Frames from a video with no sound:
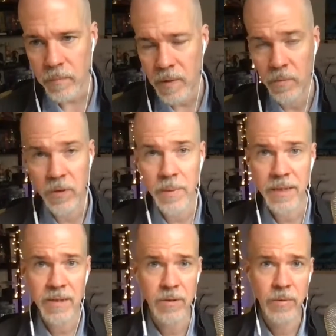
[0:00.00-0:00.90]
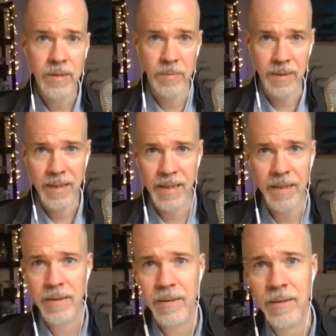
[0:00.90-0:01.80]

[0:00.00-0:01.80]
Well, nobody disagrees with that,